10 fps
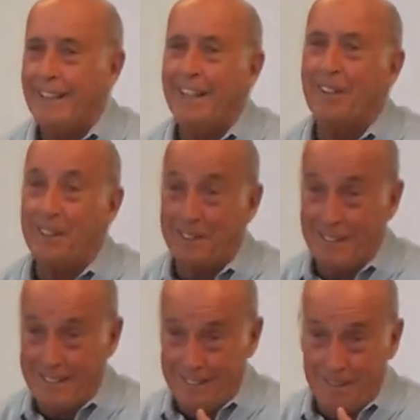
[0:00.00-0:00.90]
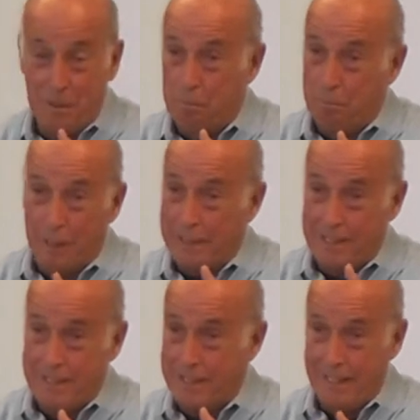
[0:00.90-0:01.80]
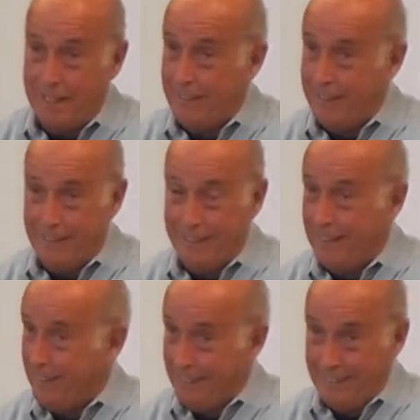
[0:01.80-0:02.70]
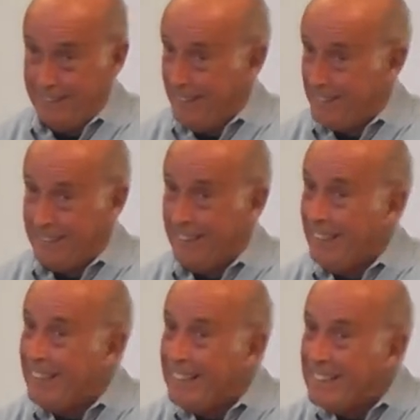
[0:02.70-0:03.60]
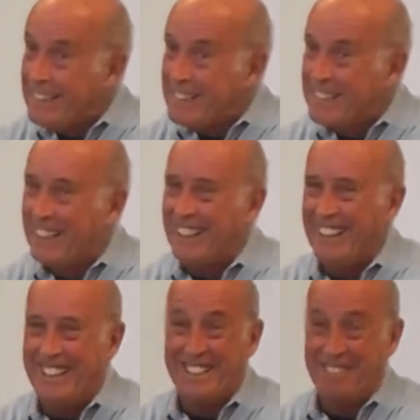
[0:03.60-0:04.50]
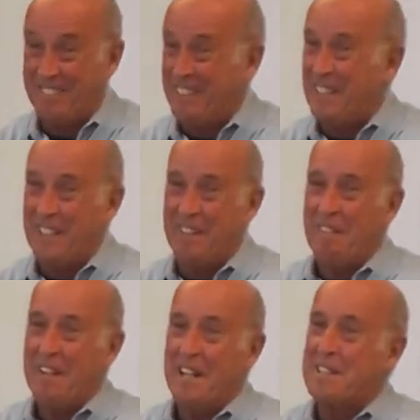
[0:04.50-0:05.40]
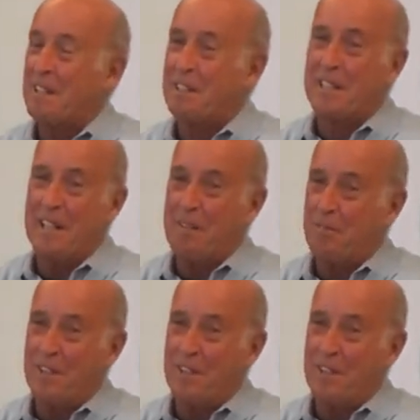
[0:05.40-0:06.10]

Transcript: you know, because the whole book is to say, yes, it is. Mm. It's really, it's a great